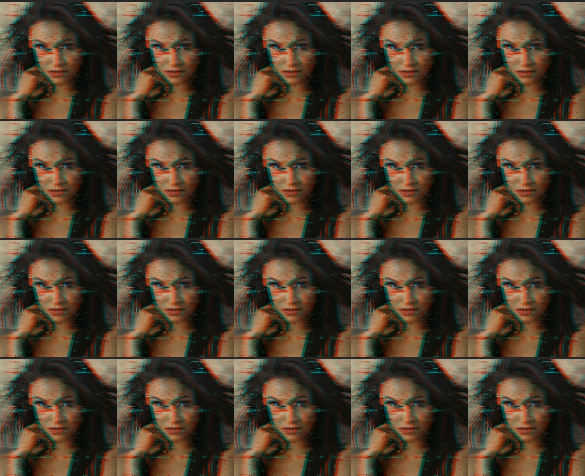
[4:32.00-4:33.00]

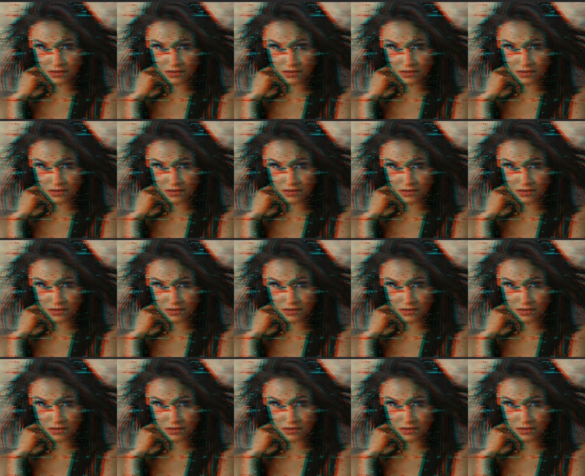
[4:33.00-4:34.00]
No one is speaking in this clip.